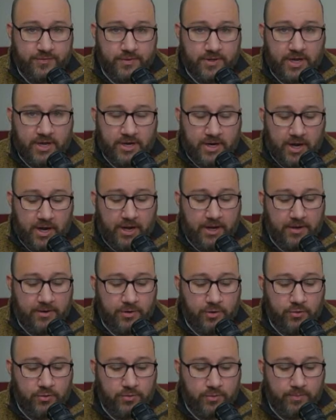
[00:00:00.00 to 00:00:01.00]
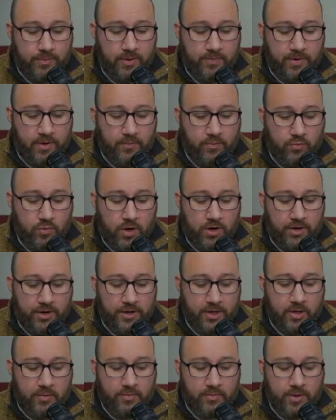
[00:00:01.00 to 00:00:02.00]
Kenai, he beat Ron
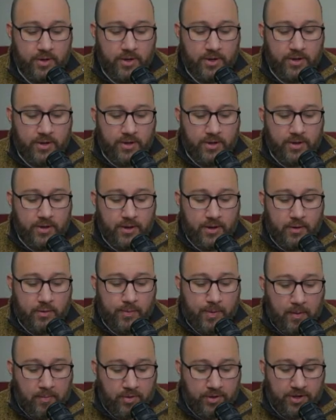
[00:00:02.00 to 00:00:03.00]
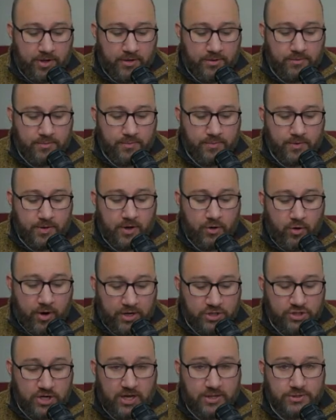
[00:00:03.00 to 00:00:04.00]
Gillum, Republican. You got Craig
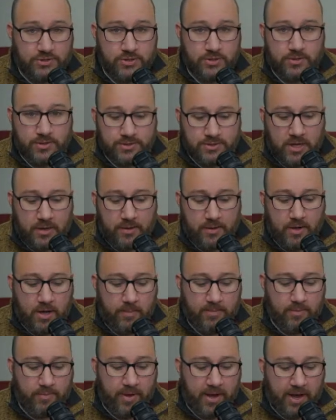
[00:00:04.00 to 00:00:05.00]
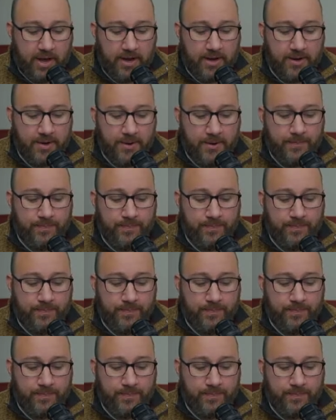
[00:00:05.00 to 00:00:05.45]
Johnson, he's kind of coming back.